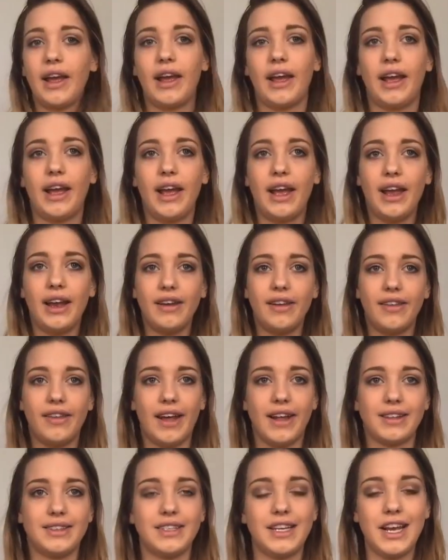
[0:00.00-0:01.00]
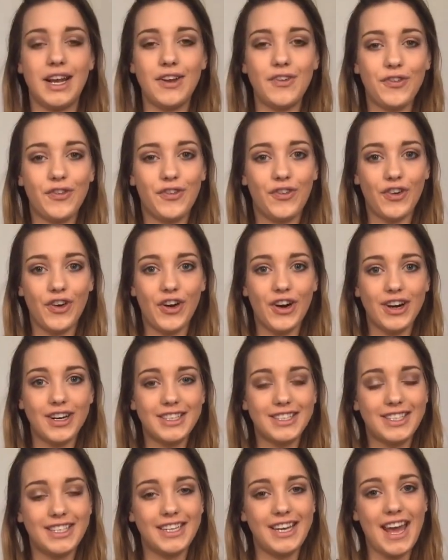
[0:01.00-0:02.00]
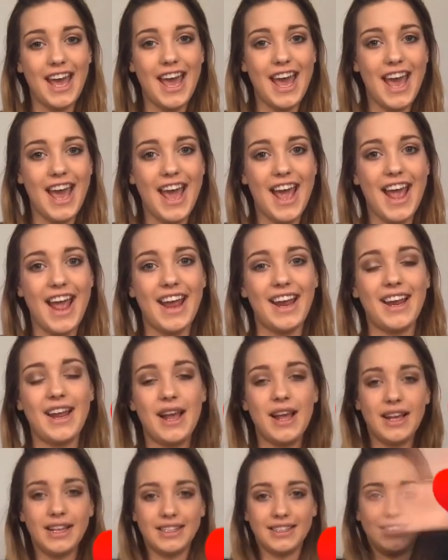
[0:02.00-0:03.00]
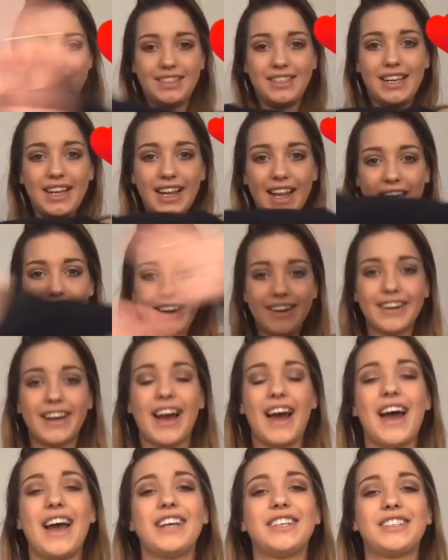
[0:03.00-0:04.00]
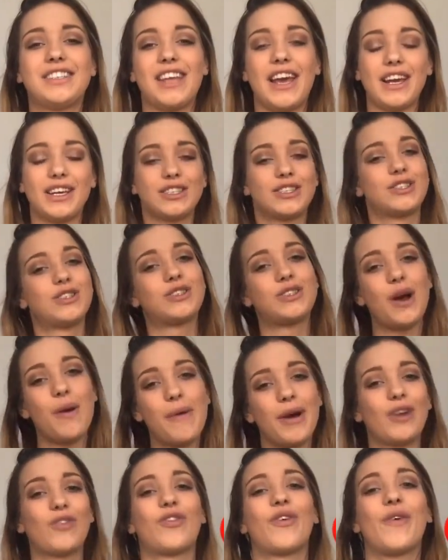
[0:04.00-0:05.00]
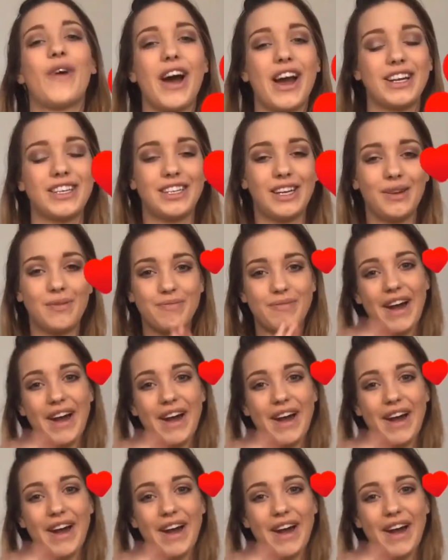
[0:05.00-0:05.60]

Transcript: And that's it for today. See you later, guys. Thanks so much for watching.